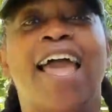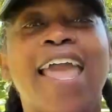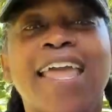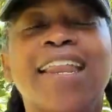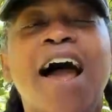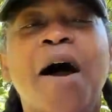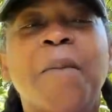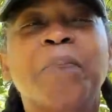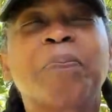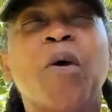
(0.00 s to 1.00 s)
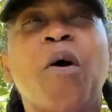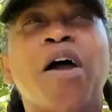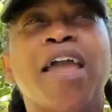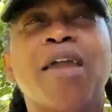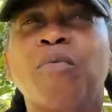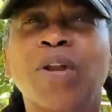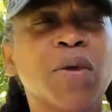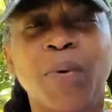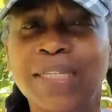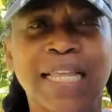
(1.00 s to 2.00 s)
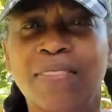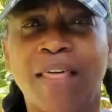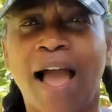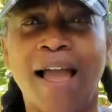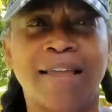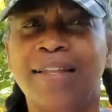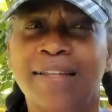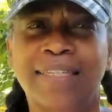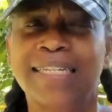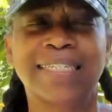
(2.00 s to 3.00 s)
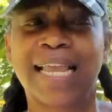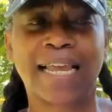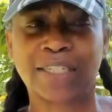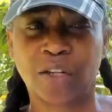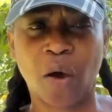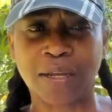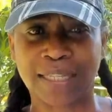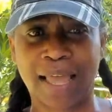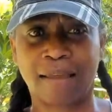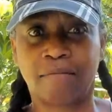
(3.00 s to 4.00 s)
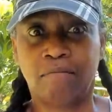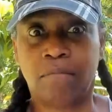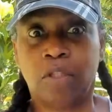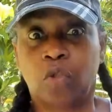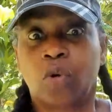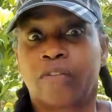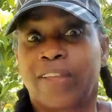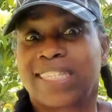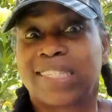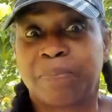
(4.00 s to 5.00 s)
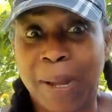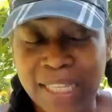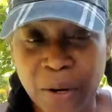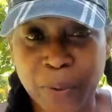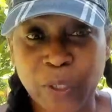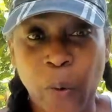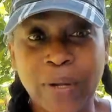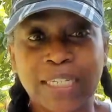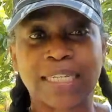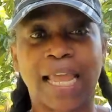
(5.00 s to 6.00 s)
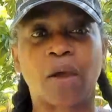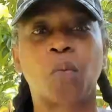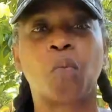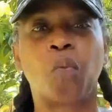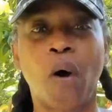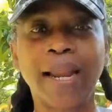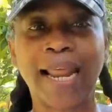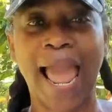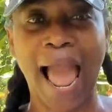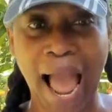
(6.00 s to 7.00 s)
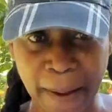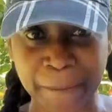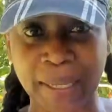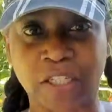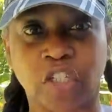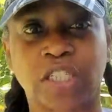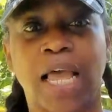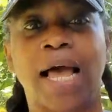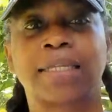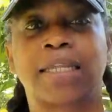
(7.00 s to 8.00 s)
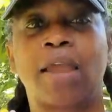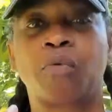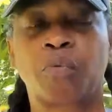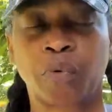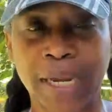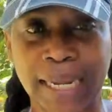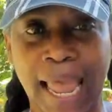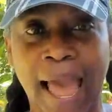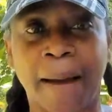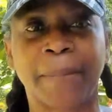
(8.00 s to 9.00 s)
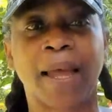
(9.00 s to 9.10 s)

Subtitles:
It it really wasn't. It didn't take as long as I sort of expected it was going to take. What happened? Just as a recap,